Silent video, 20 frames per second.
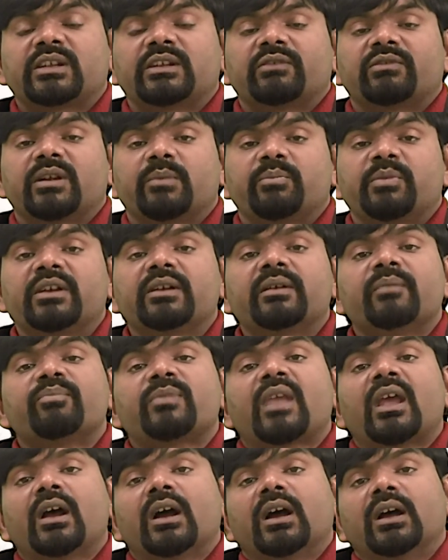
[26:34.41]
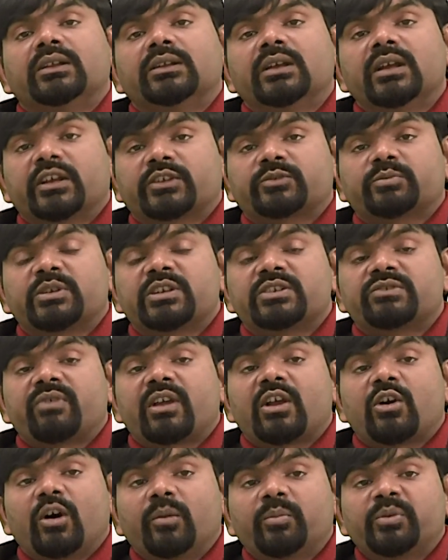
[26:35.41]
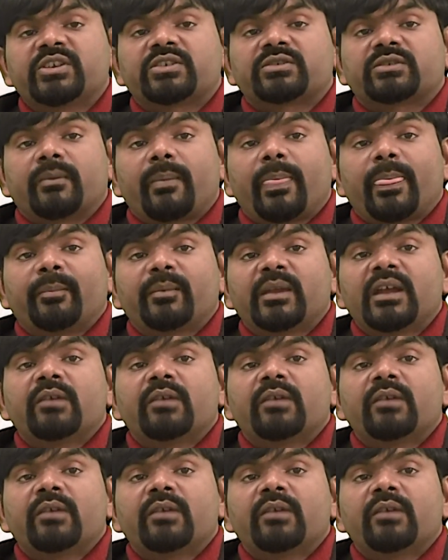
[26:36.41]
developing the expository composition.